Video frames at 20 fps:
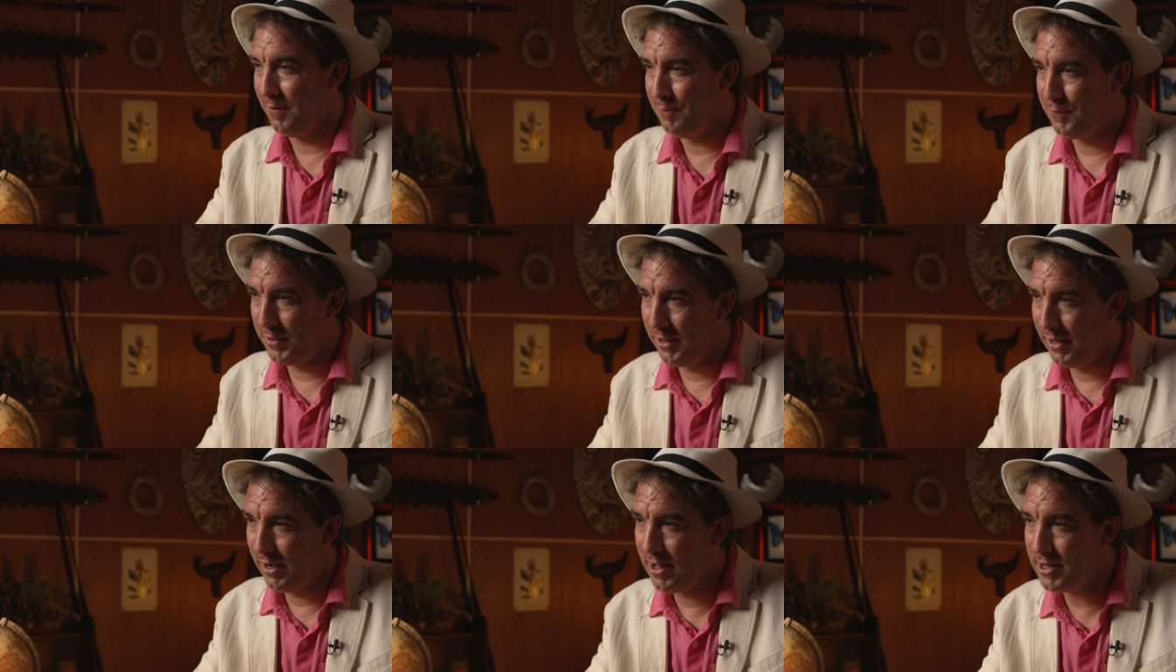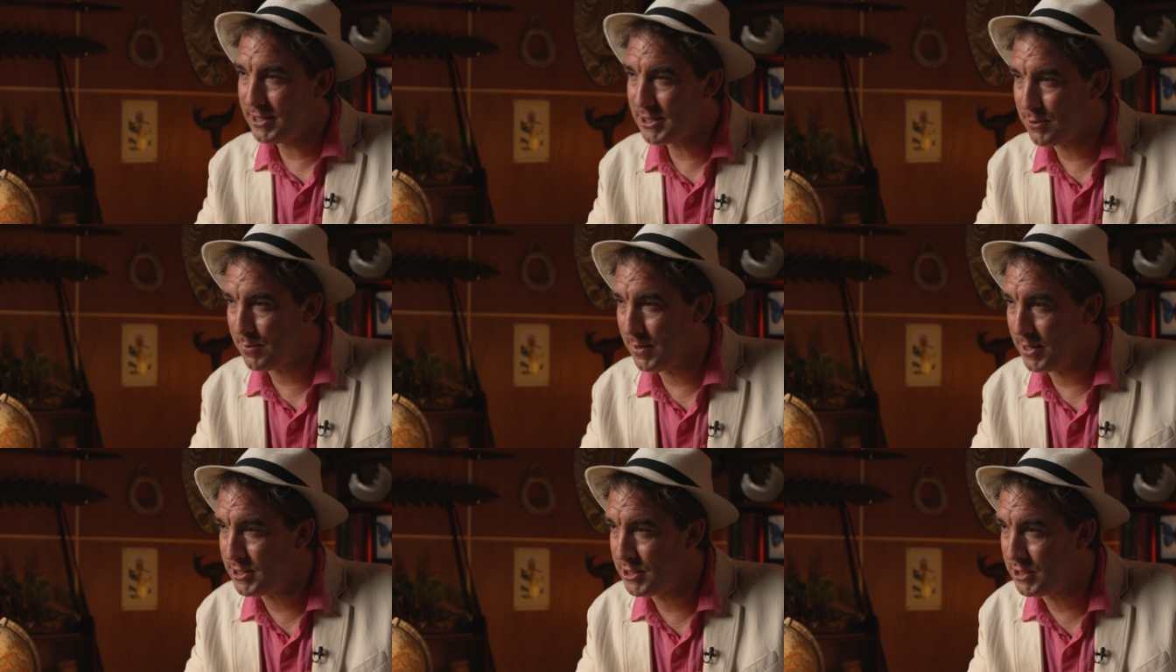And for the
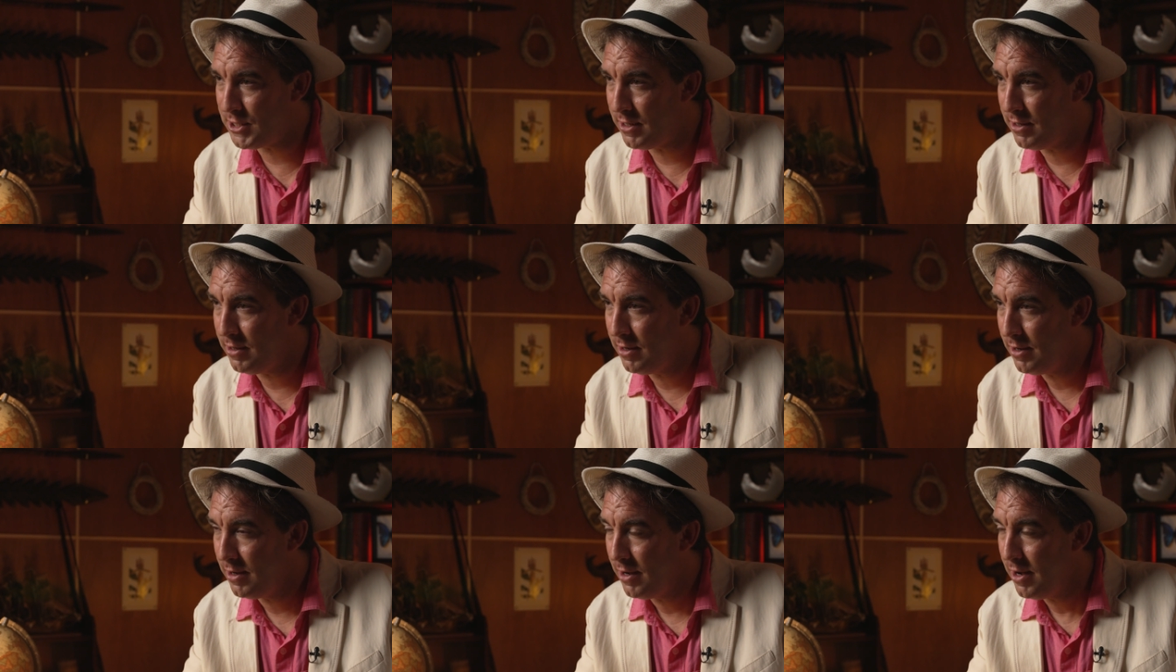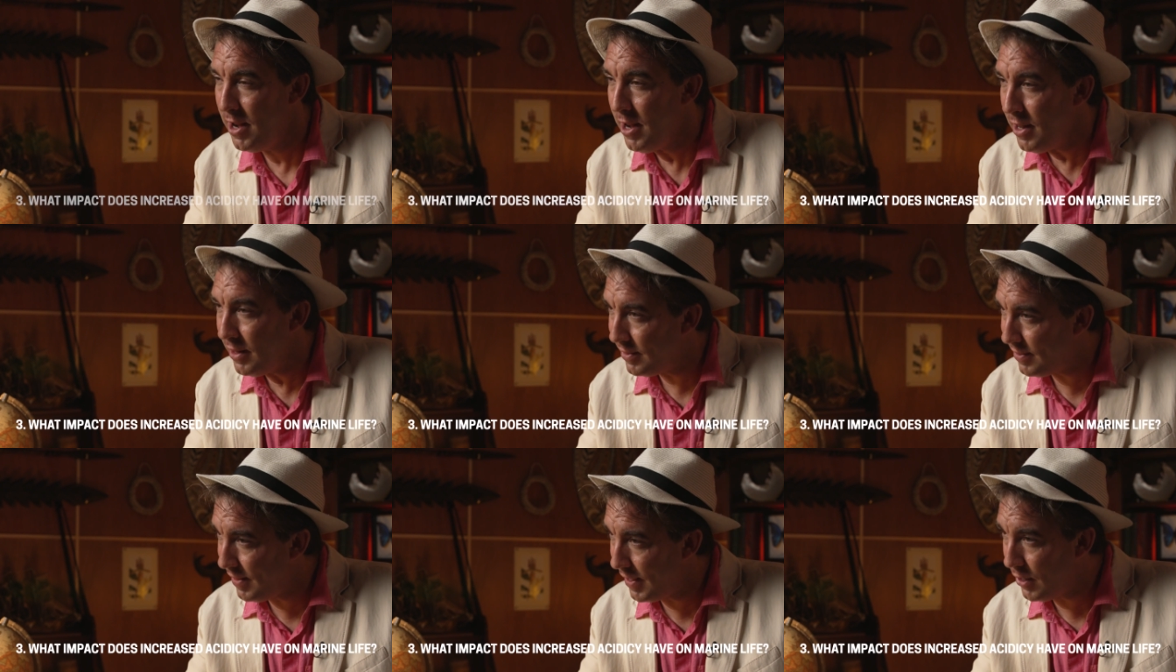last question,
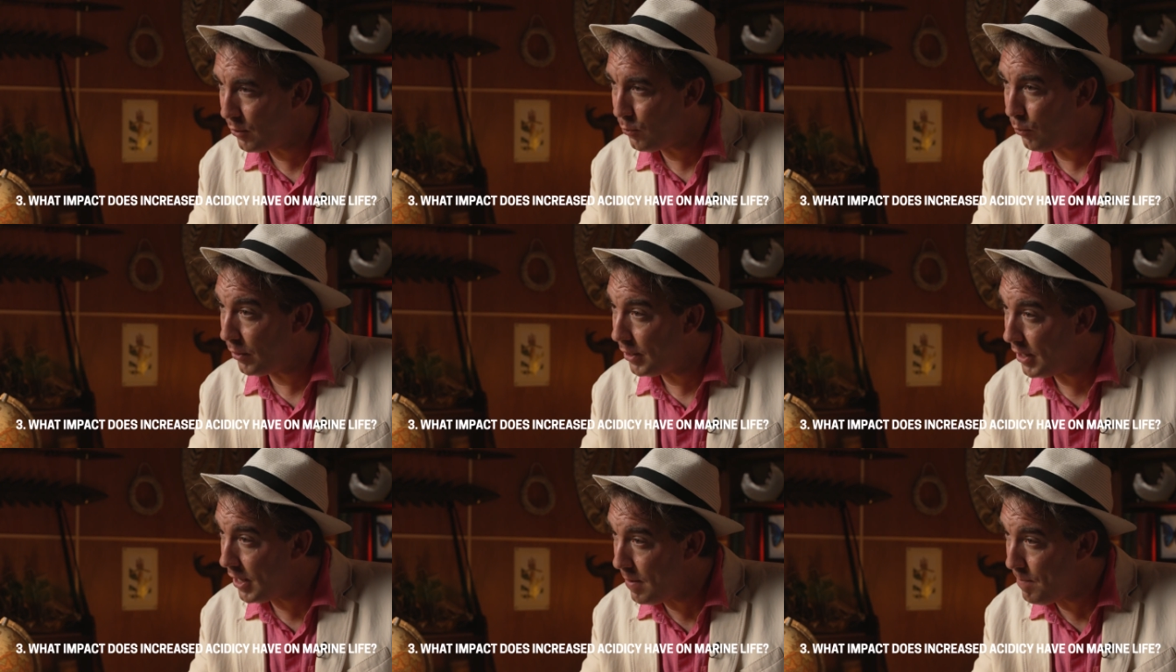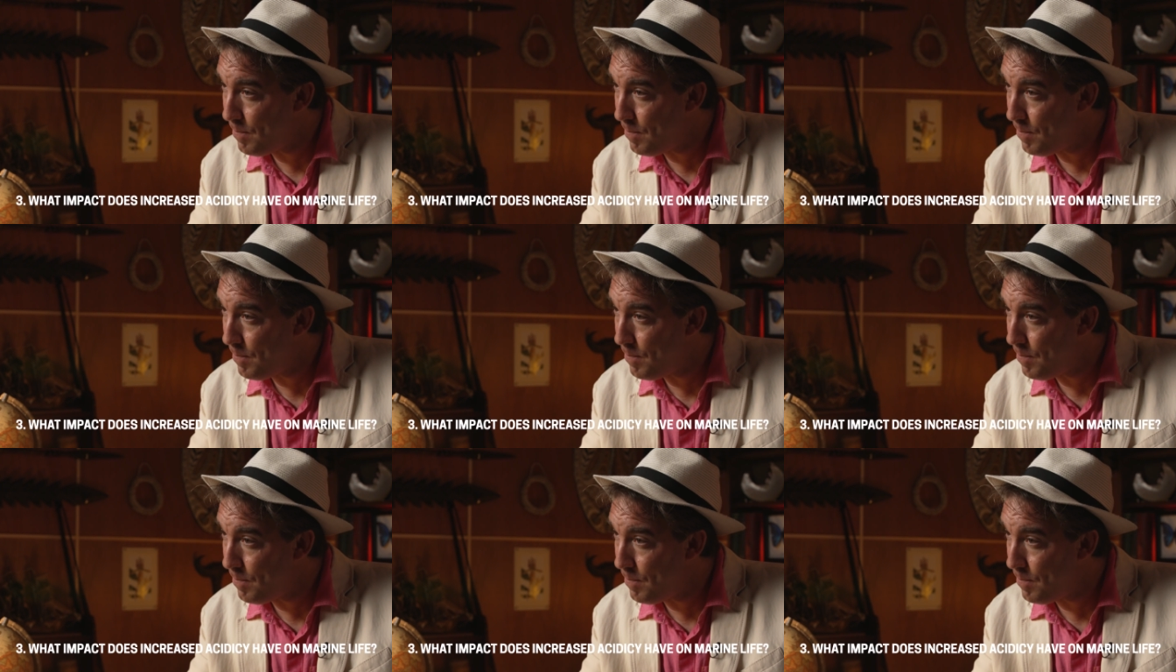think what